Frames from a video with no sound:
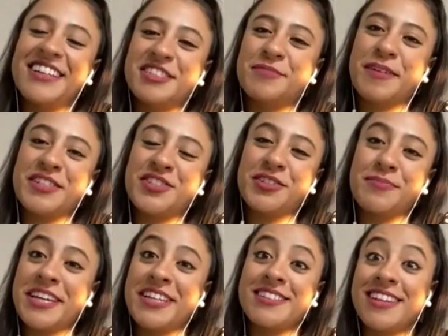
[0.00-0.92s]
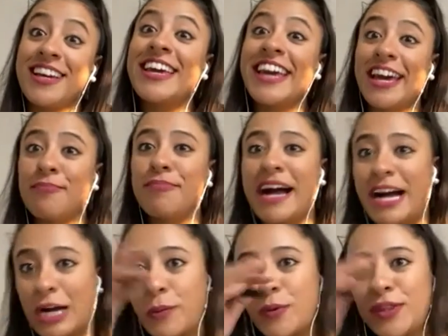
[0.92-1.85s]
Especially because they get back
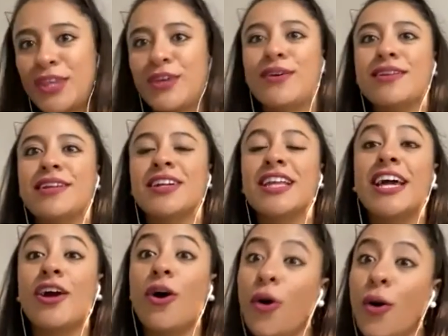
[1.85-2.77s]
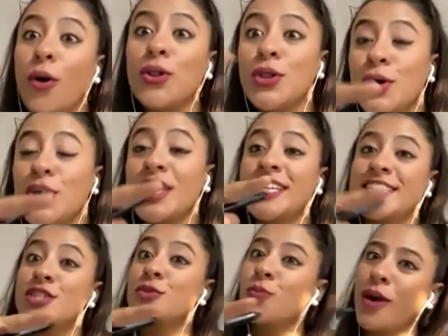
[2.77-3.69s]
with you and they're like, oh, look, this
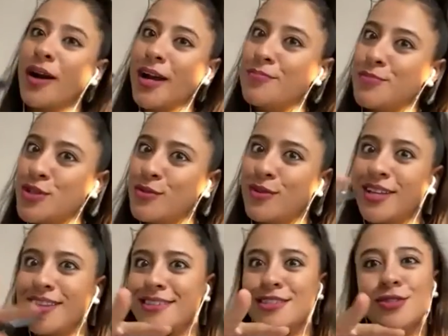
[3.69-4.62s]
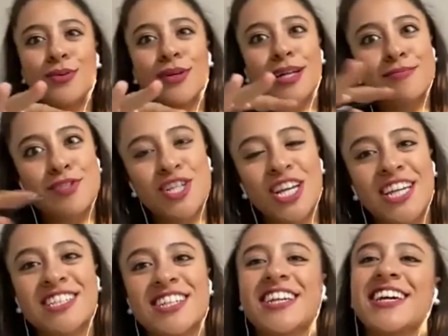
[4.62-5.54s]
is what I'm doing, this is what I'm
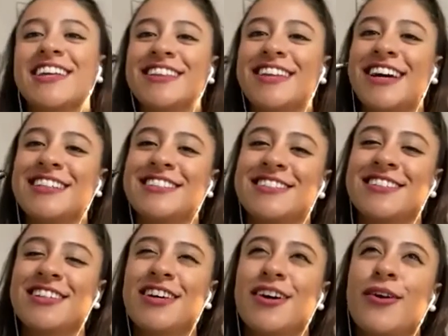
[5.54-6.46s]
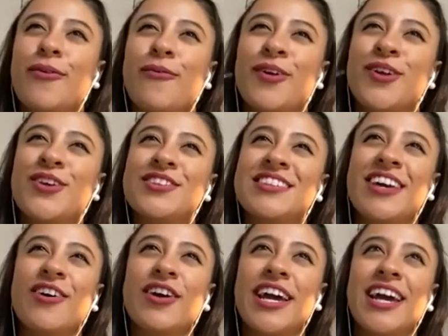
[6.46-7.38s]
changing. And that's where you say,
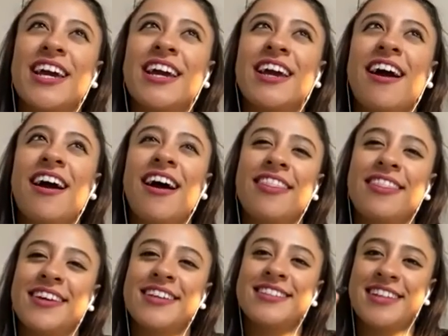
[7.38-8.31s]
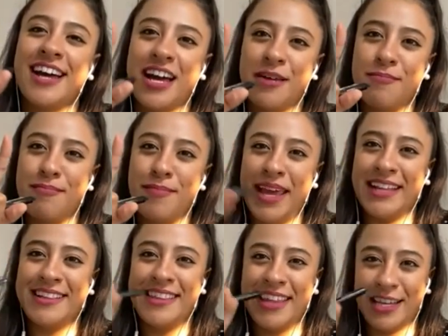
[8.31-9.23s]
okay, at least I made
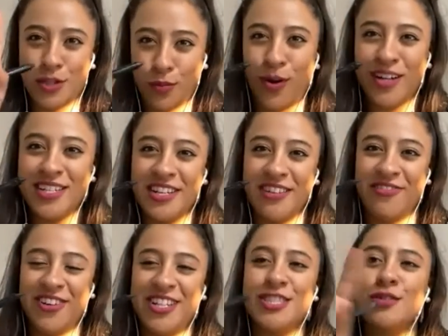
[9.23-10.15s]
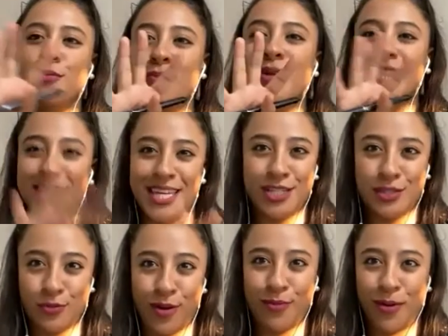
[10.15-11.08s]
this one difference with this
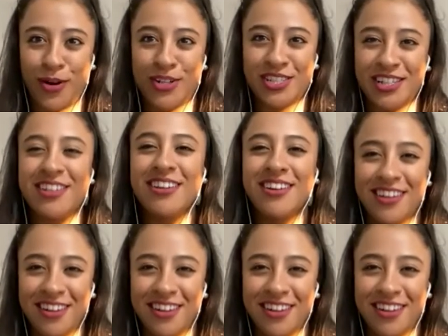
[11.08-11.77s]
one person.